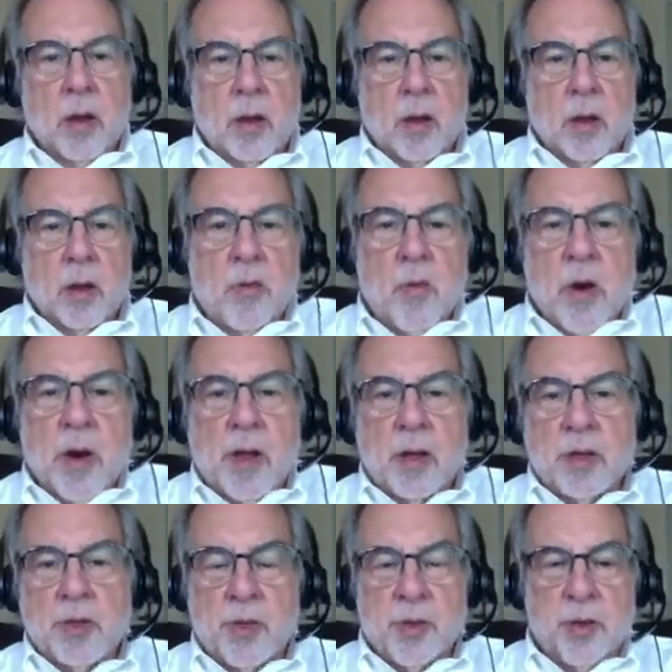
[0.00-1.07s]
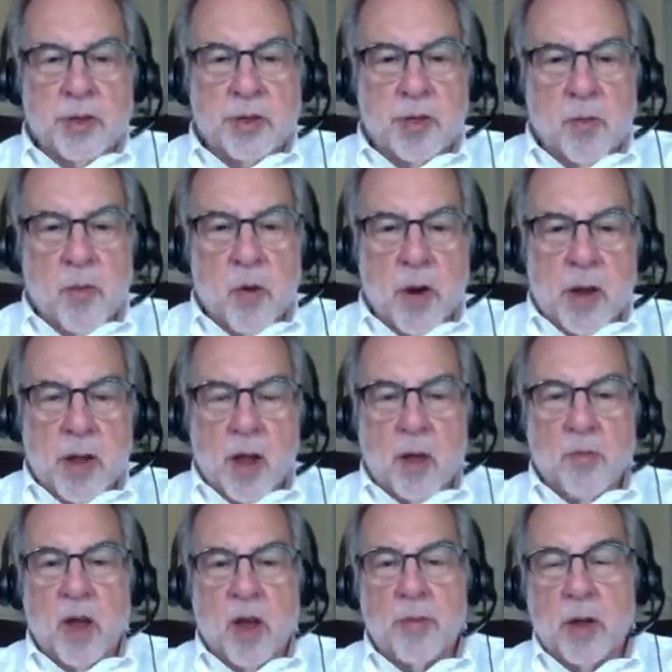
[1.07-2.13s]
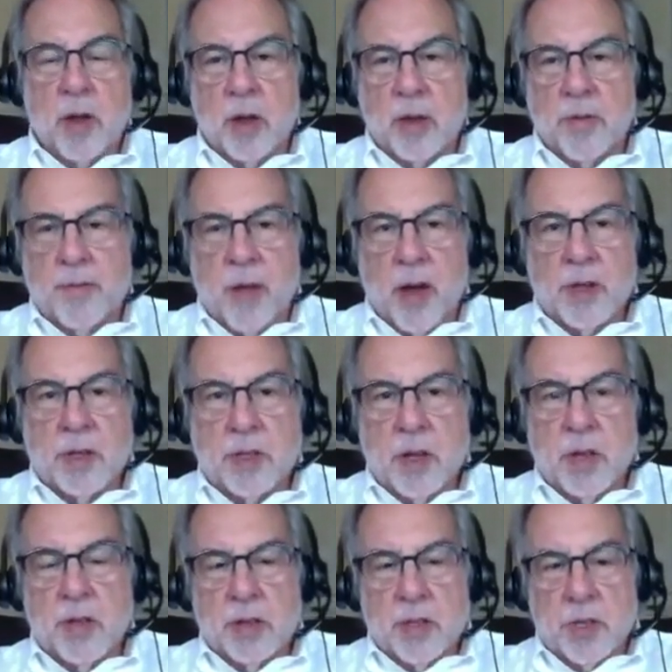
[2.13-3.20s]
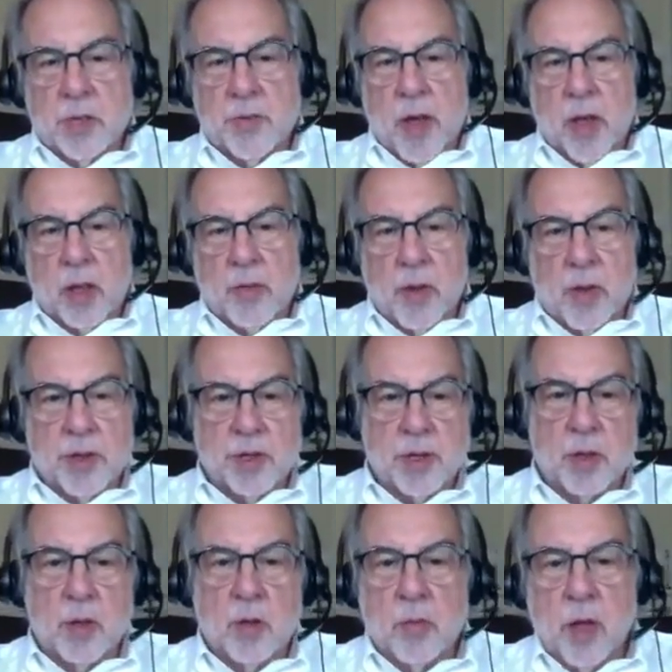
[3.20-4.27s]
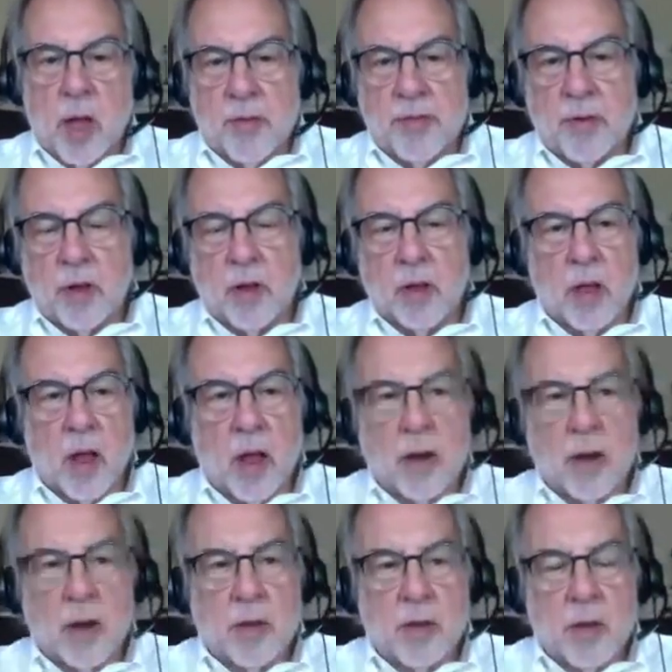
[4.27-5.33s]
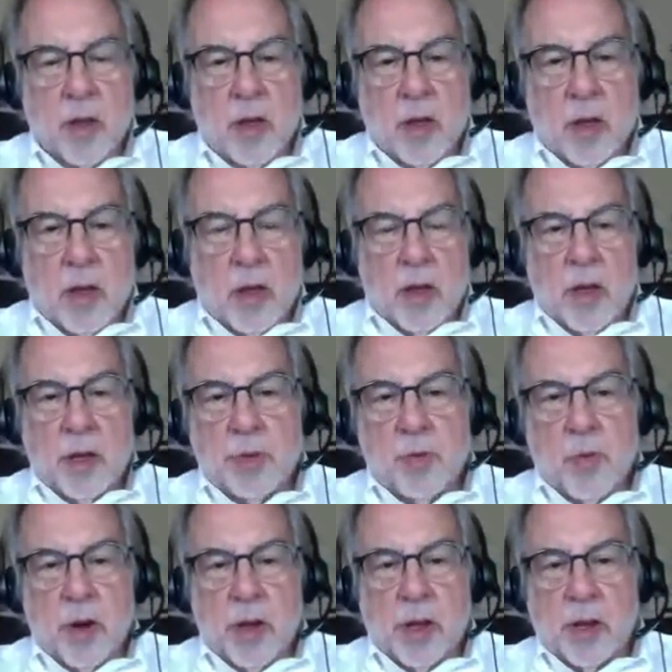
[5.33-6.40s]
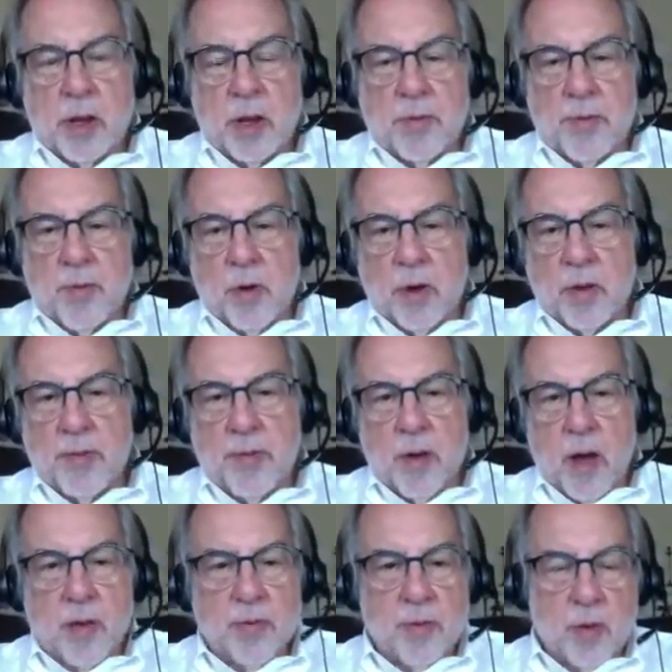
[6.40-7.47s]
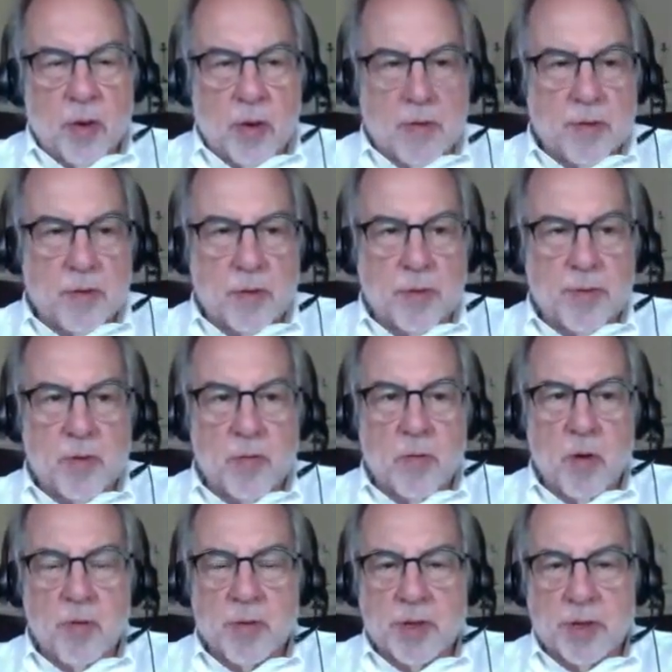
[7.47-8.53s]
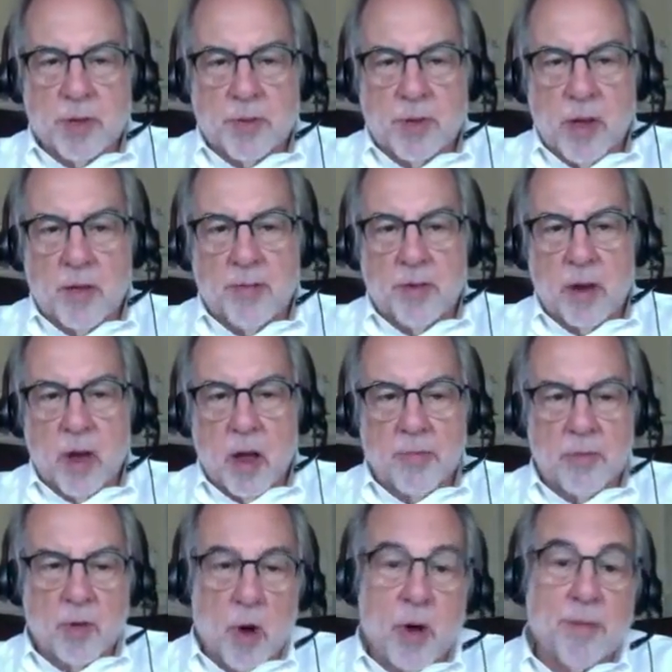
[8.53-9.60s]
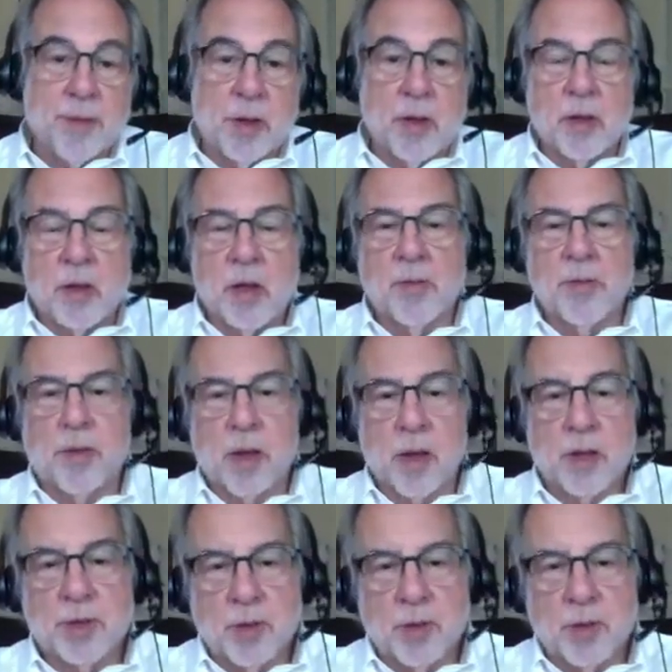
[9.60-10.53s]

Good morning. It's Thursday morning. I'm Rabbi Ed Feinstein. This is Valley Beth Shalom live and online. And each morning at 8:45, we offer a few moments of Kavanah, of coffee and Kavanah.